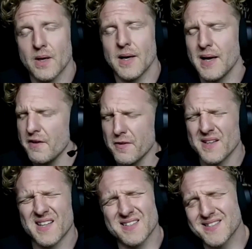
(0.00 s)
I feel like
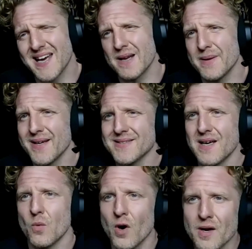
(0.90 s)
that. It's sad, man, because I
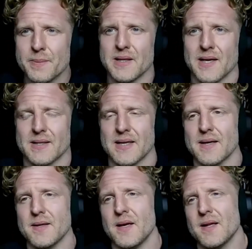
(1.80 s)
don't want to be like that.
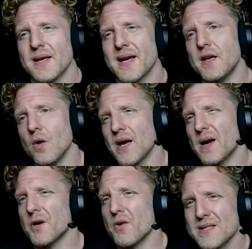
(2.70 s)
Like, I know, like, I'm
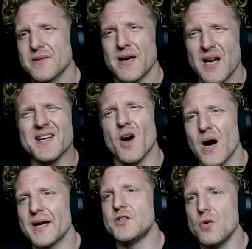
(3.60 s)
aggressive. I know
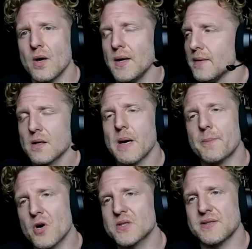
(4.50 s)
I do. Like, my
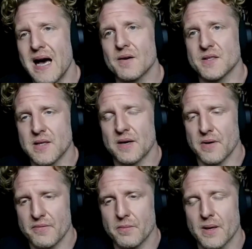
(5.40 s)
personality is not for
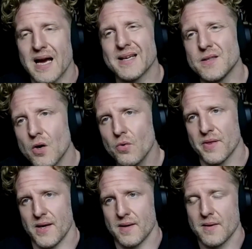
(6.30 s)
everybody. I know
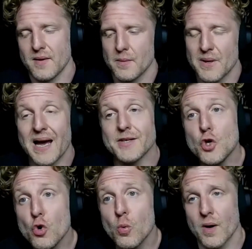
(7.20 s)
that, but I
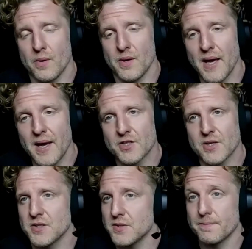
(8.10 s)
do want to engage.
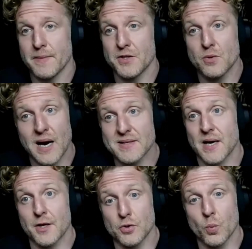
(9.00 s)
Man, you guys got
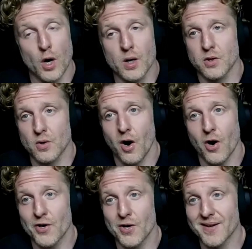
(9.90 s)
to work a little
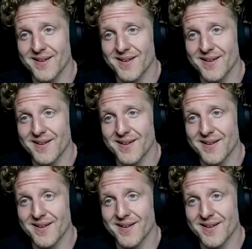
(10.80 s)
harder.